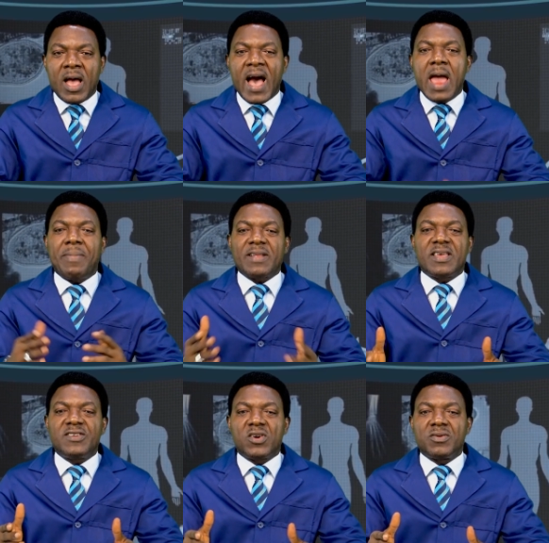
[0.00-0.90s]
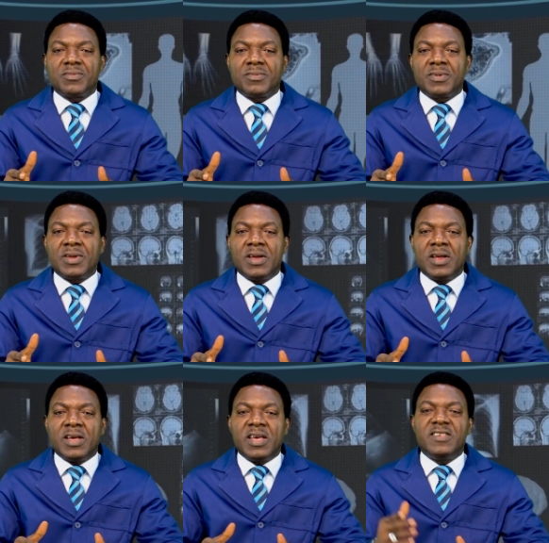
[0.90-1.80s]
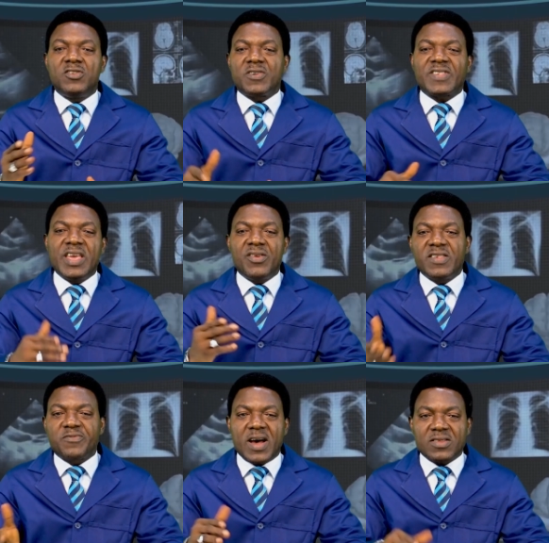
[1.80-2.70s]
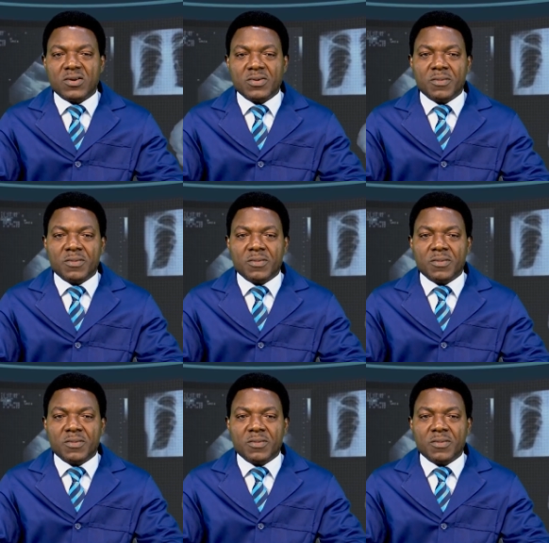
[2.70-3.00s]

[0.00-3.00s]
Hypertension is just a risk factor